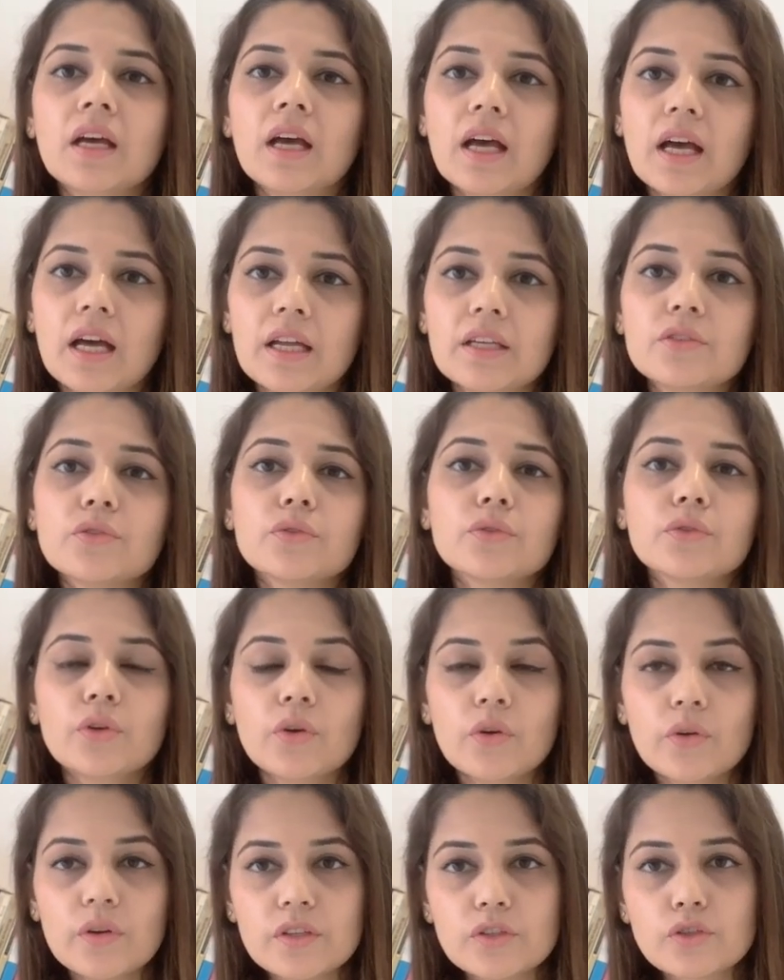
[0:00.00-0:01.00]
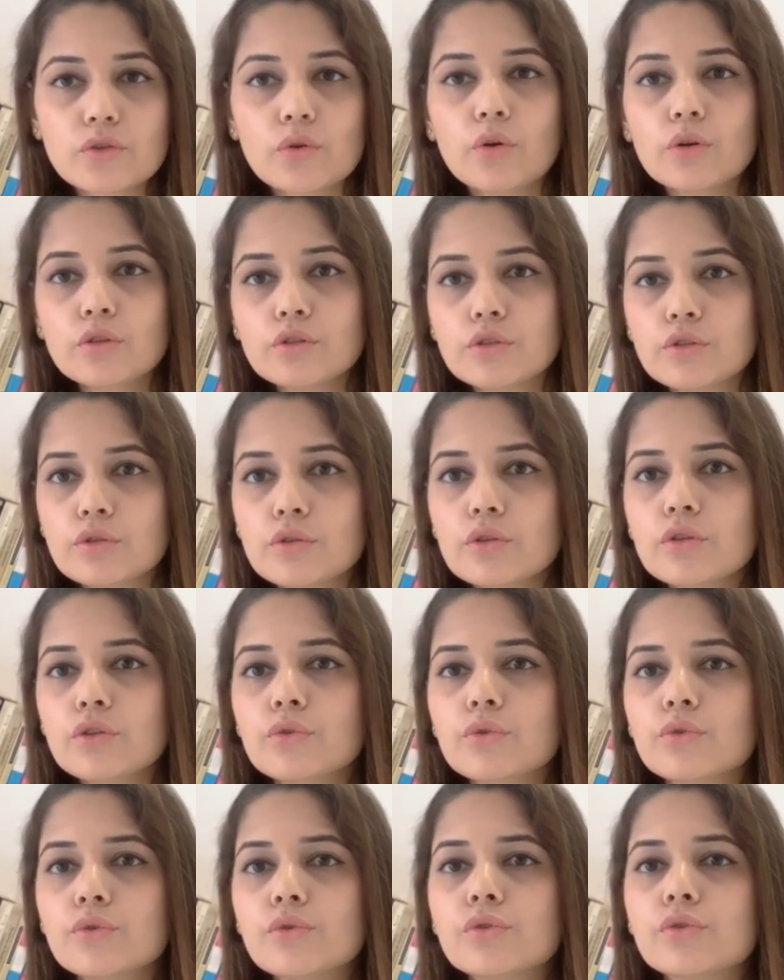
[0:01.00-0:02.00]
And donc is also
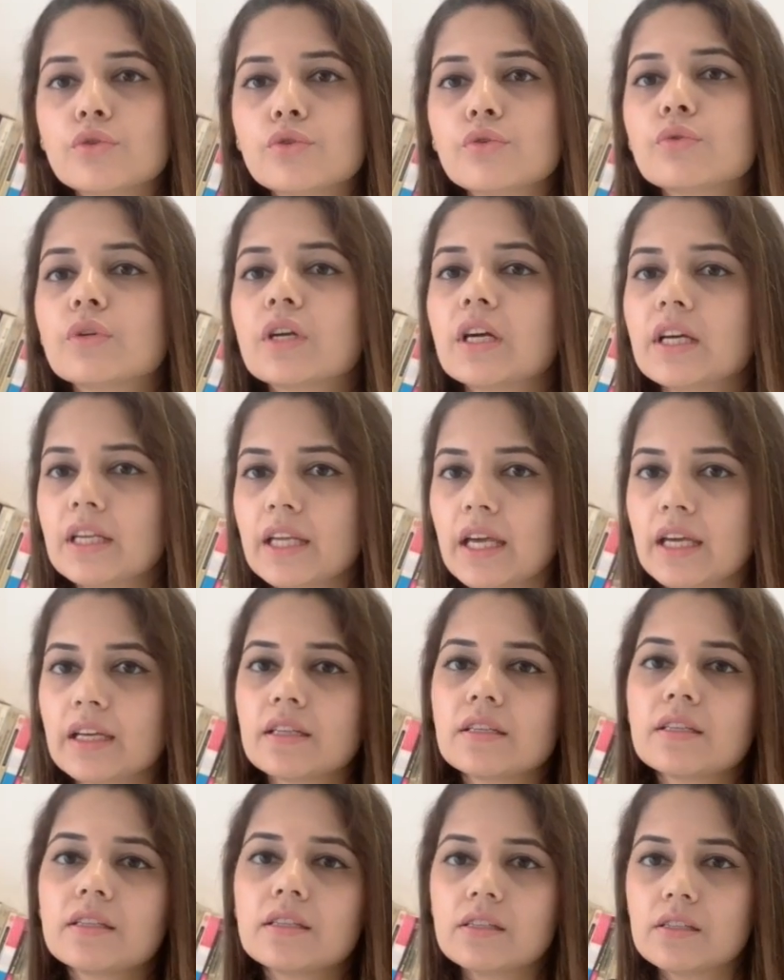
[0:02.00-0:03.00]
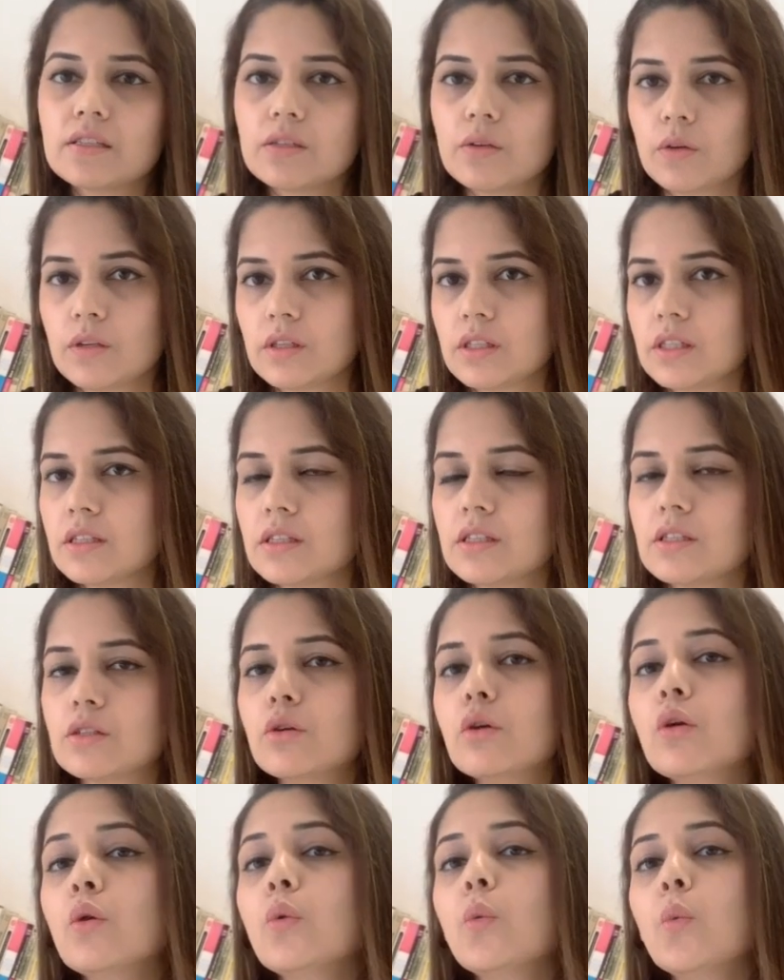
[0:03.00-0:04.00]
used to connect this
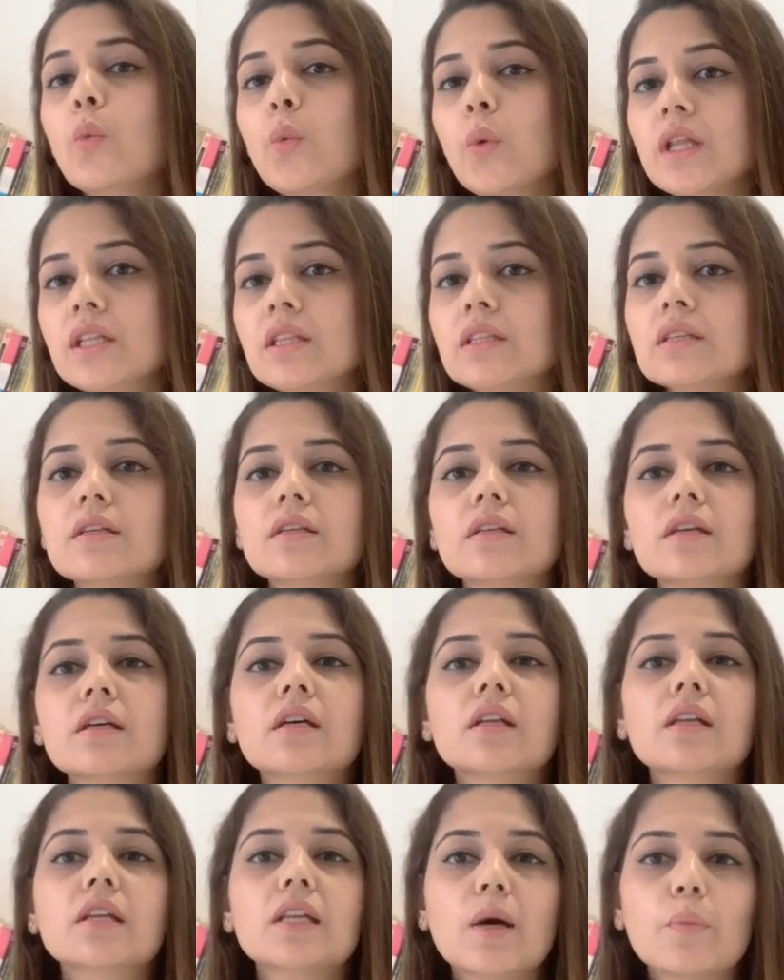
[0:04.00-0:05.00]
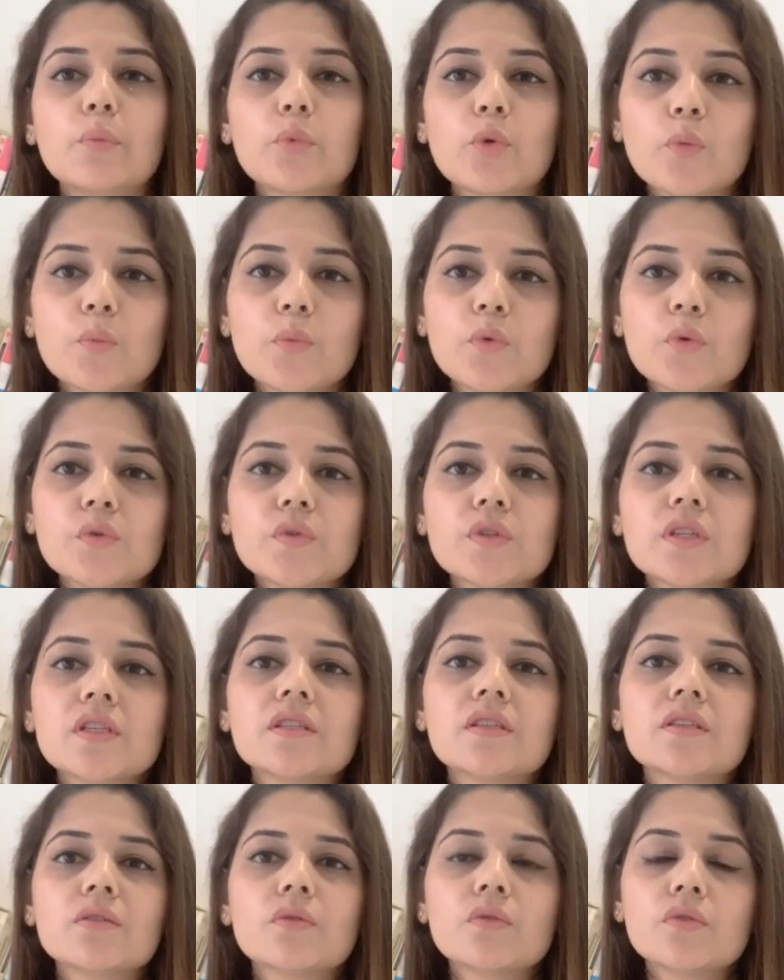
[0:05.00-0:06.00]
antécédent with la
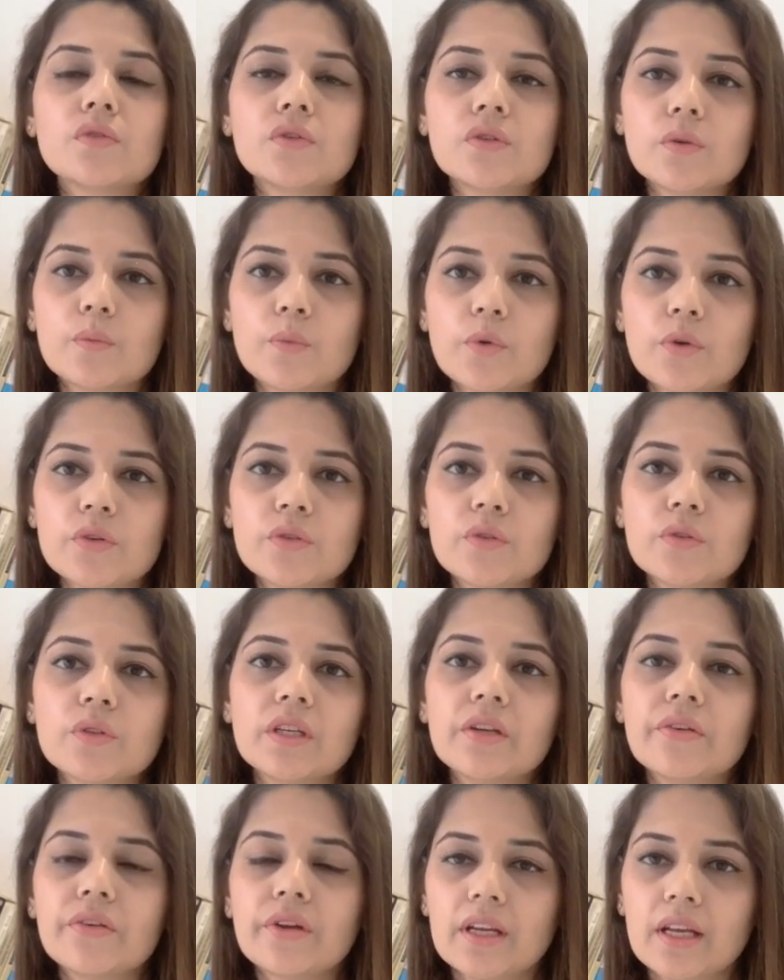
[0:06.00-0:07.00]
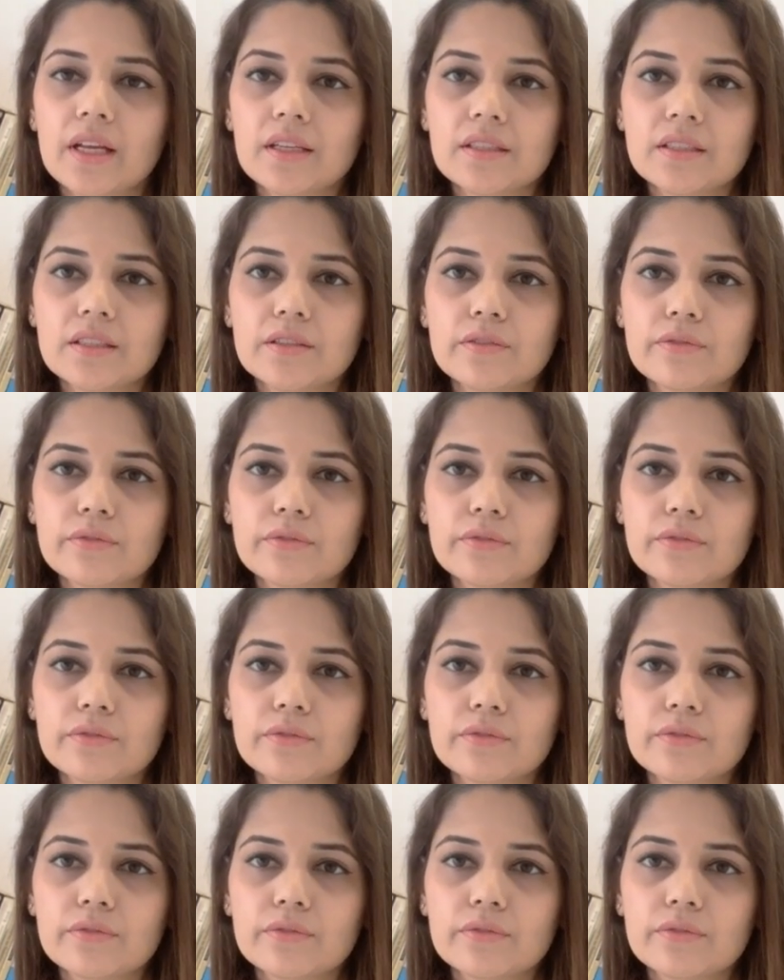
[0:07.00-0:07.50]
proposition subordonnée relative.